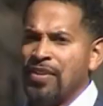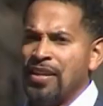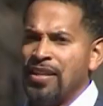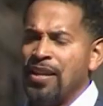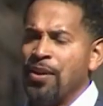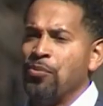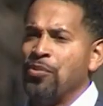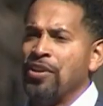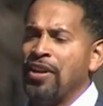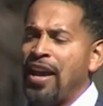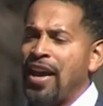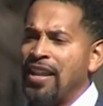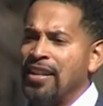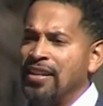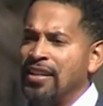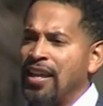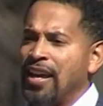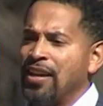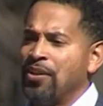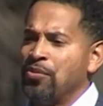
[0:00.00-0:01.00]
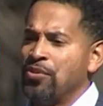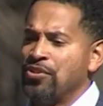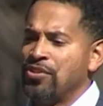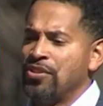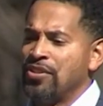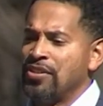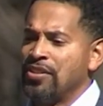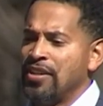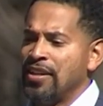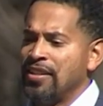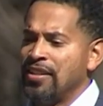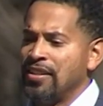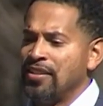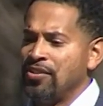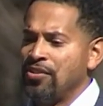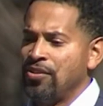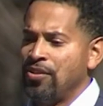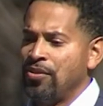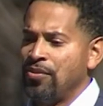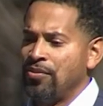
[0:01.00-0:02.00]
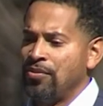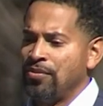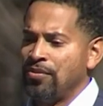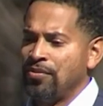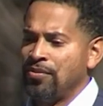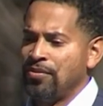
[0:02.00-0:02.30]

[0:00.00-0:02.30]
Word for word: describes his initial reaction.